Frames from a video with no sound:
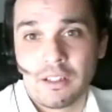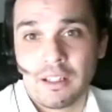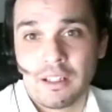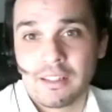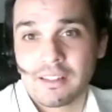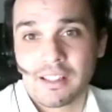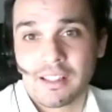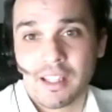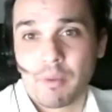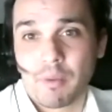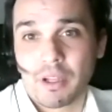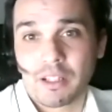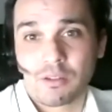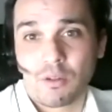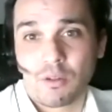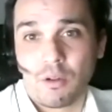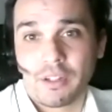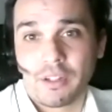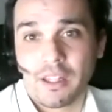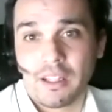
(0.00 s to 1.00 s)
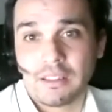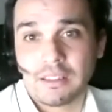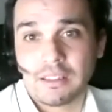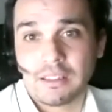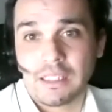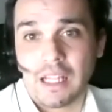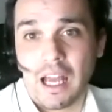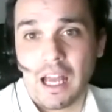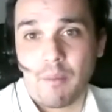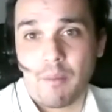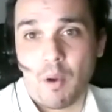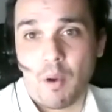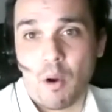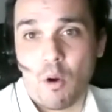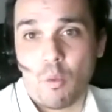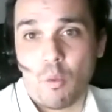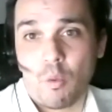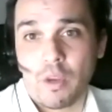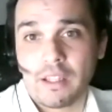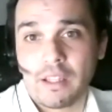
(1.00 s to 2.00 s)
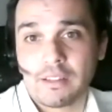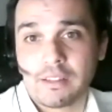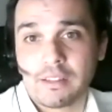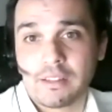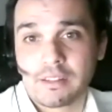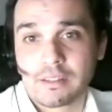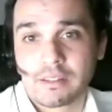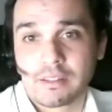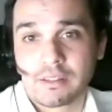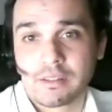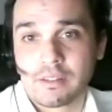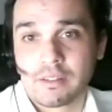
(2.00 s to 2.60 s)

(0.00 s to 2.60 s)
And since I'm a consultant, I'm always